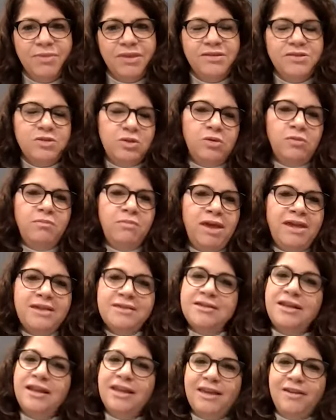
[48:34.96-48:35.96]
So
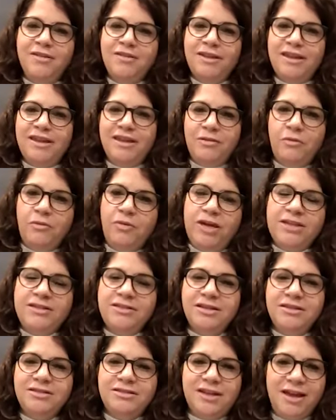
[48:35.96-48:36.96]
based like on the weed
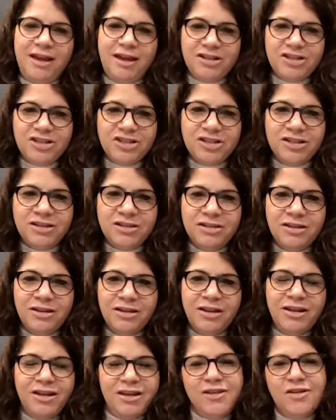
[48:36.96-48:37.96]
detection,
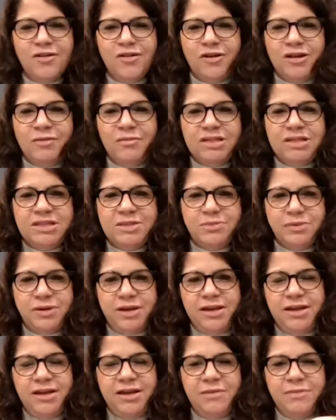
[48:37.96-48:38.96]
you're going to be
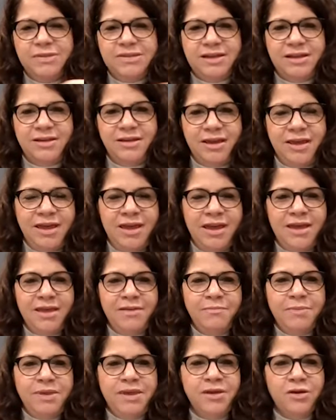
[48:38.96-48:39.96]
spraying herbicide A,
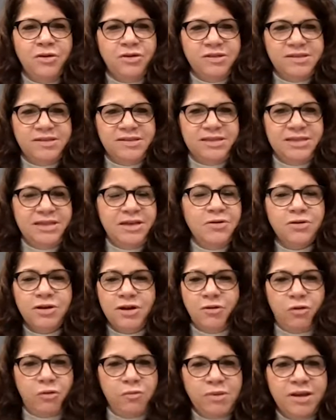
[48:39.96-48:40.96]
B, or C, or
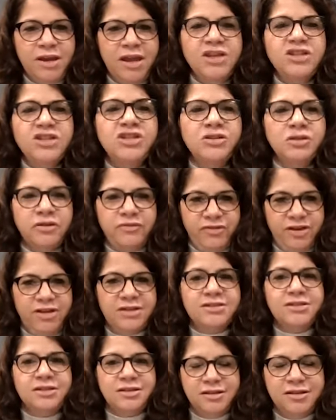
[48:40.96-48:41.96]
a combination of
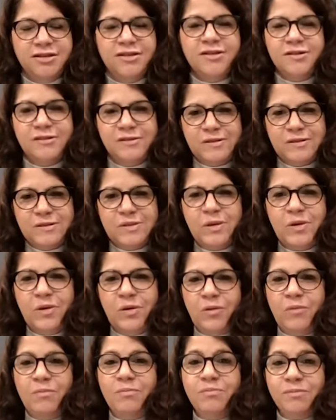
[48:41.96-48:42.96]
it.
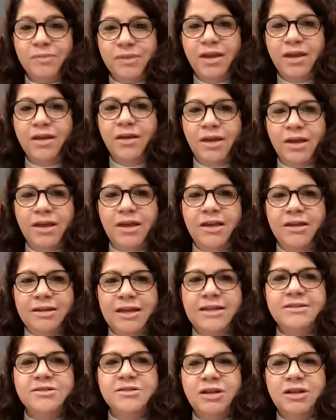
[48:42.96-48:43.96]
So
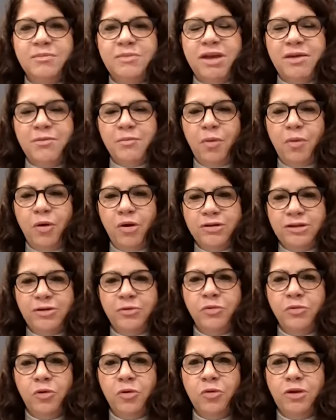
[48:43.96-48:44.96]
that's going to be an important
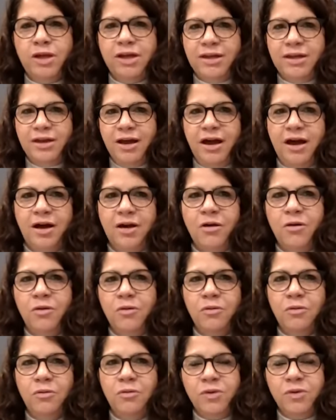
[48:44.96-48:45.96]
role, like
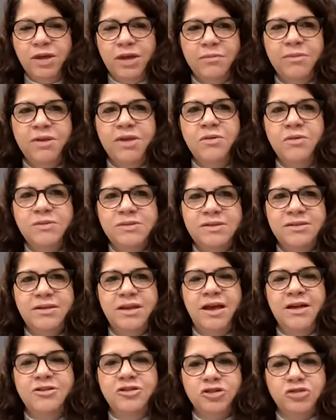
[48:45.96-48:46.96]
how we can be using
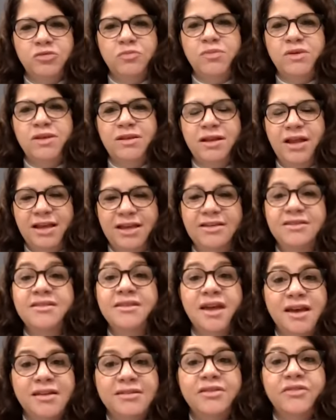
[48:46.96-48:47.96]
that to be like
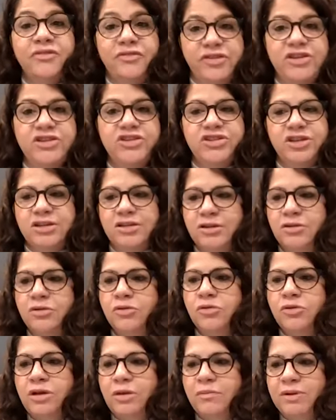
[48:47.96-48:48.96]
that efficient
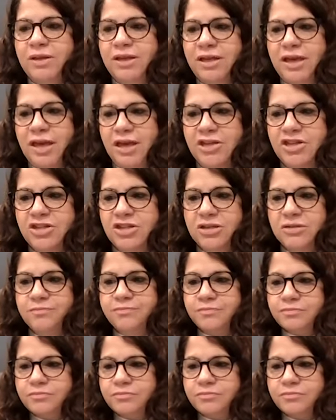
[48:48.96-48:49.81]
during application.